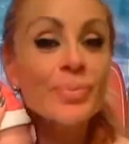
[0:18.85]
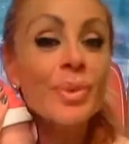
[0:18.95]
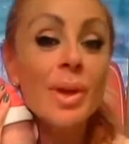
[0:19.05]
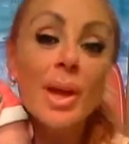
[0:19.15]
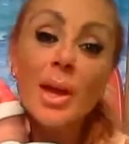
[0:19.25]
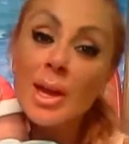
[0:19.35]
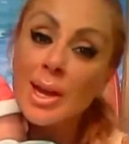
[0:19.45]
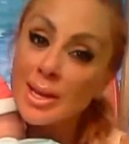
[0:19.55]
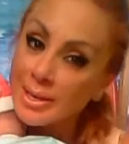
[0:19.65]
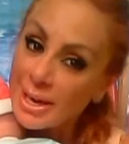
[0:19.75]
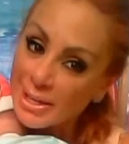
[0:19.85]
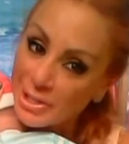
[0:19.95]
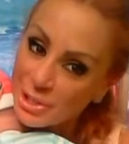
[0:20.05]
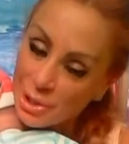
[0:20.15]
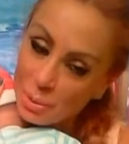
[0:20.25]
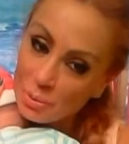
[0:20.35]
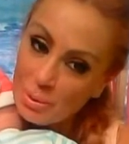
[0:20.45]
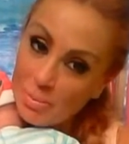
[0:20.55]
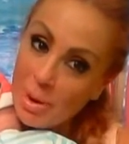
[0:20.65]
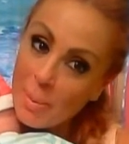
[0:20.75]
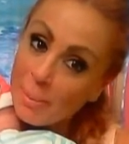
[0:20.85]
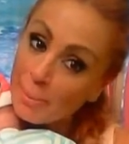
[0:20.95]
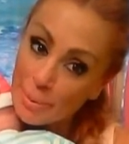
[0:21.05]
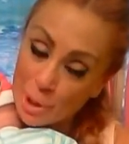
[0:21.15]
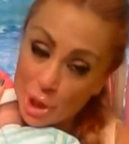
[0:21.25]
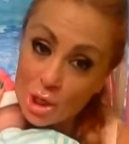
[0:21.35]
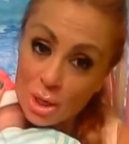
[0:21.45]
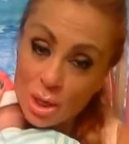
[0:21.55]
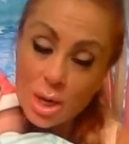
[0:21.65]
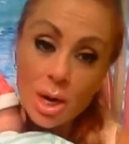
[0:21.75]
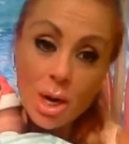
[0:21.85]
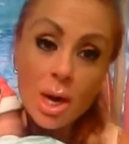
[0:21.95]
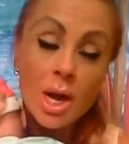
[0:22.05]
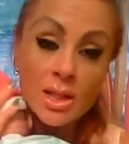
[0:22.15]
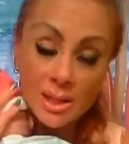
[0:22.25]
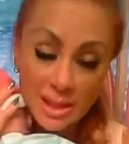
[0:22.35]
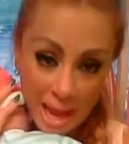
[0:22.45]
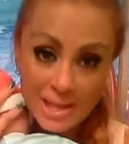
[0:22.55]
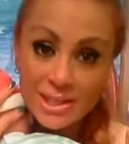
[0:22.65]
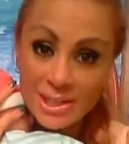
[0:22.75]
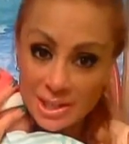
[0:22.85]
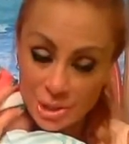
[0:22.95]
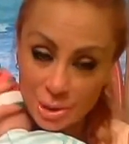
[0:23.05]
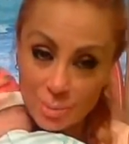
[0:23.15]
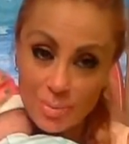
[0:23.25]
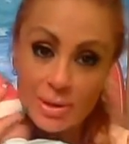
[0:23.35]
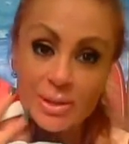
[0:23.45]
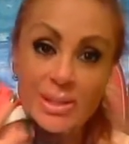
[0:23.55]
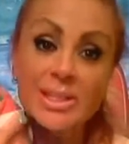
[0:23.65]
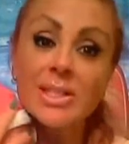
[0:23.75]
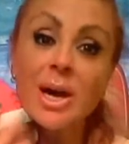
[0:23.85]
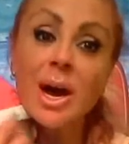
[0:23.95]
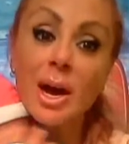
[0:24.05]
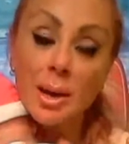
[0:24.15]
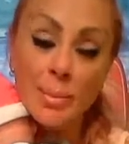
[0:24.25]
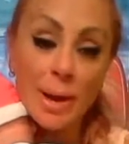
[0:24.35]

In case you don't remember, last year about this time